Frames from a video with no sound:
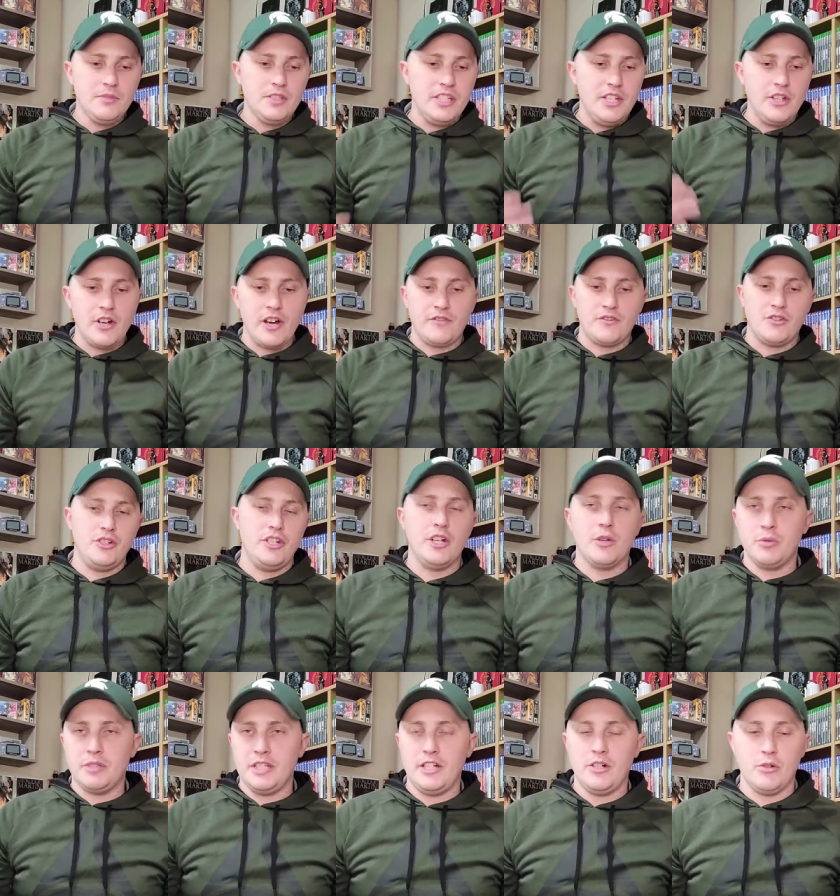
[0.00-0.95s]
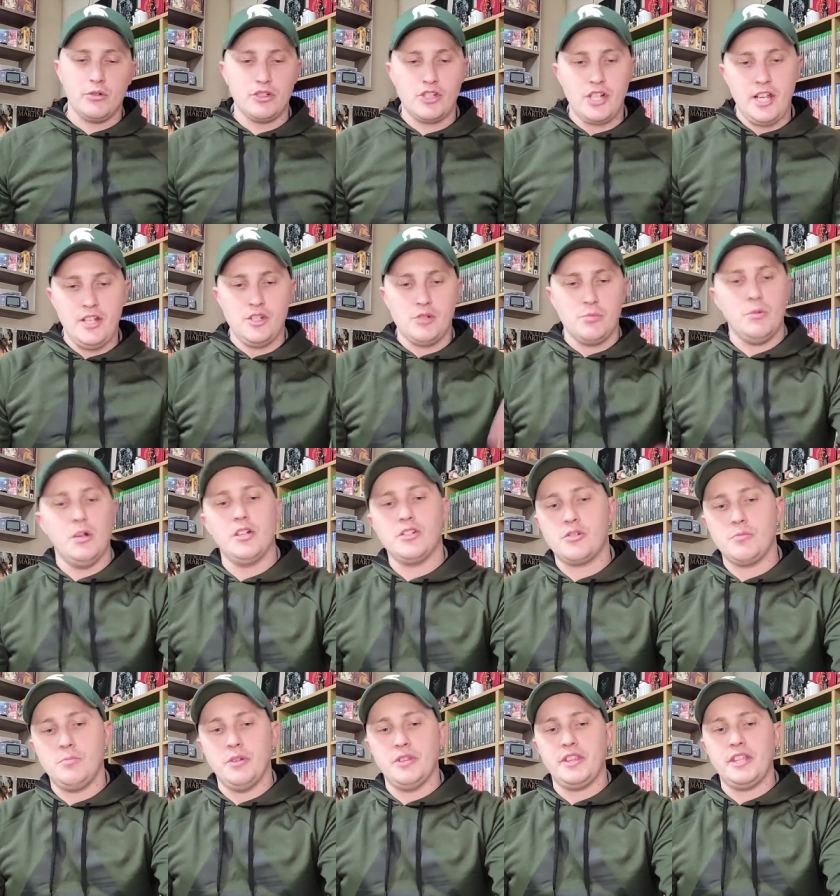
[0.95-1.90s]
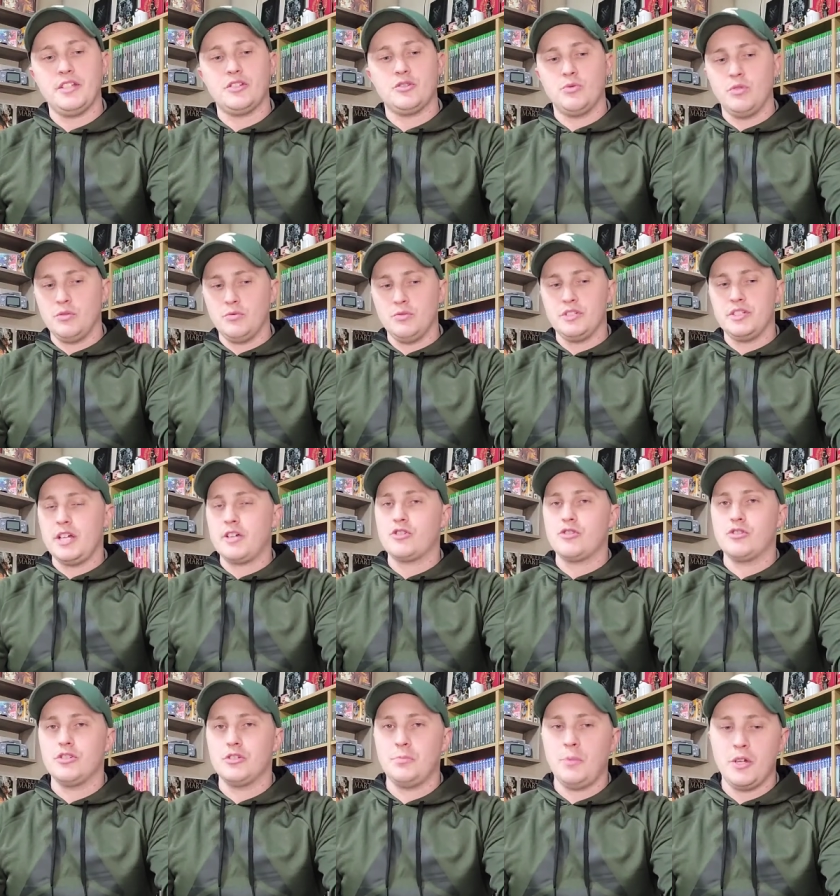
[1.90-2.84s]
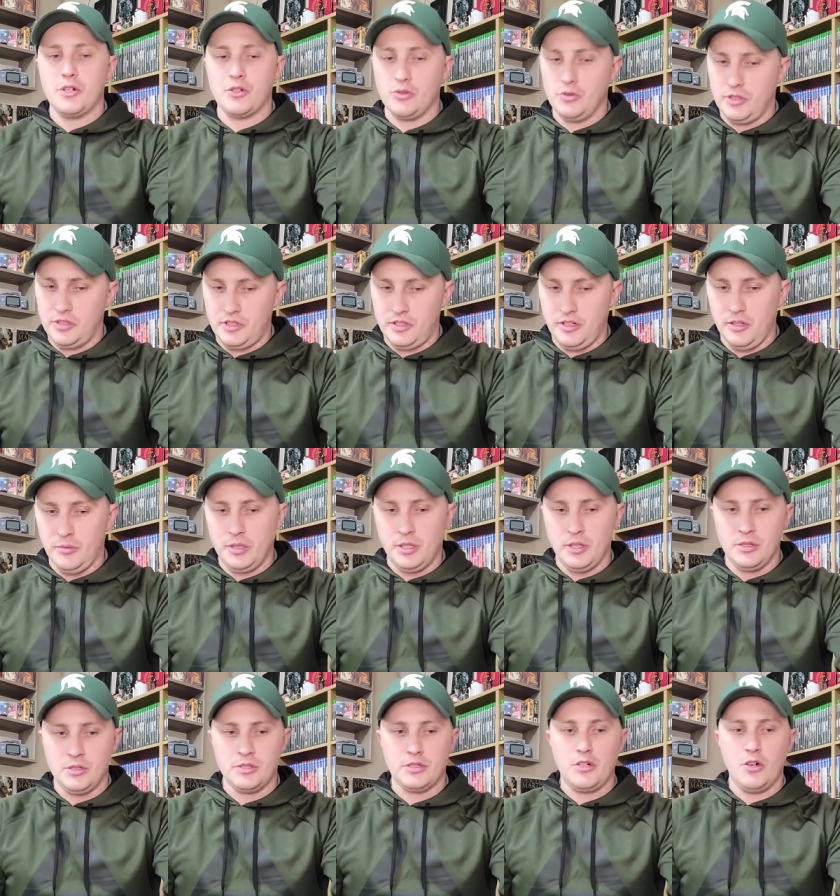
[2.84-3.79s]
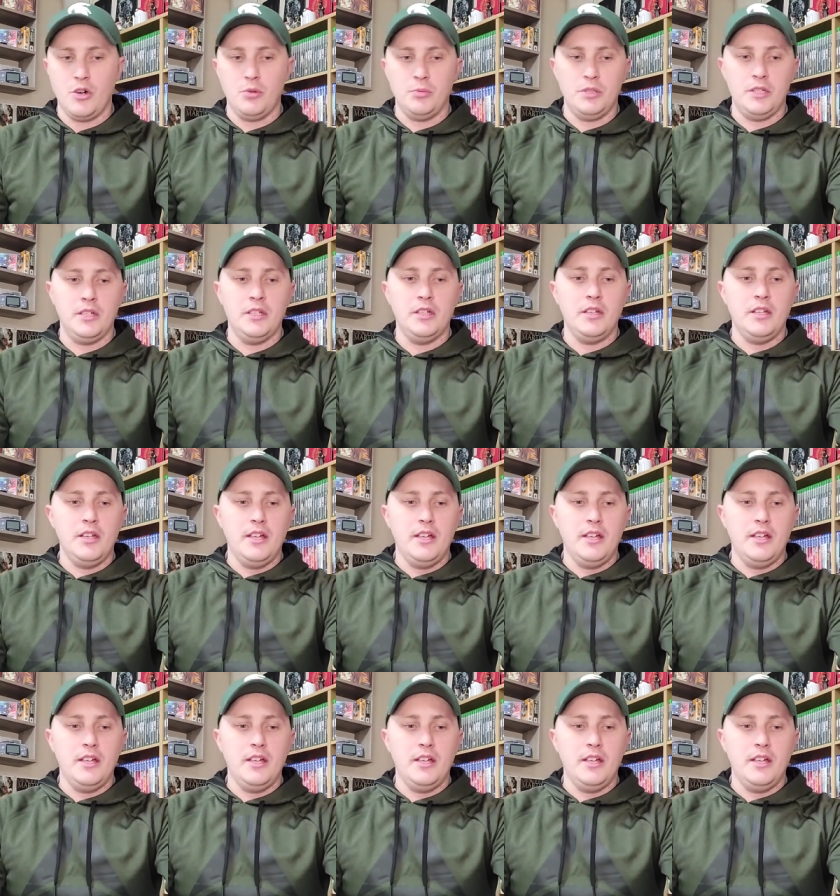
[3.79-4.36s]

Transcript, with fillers: year after year when they don't change much, but this one was extra special this year because Kobe.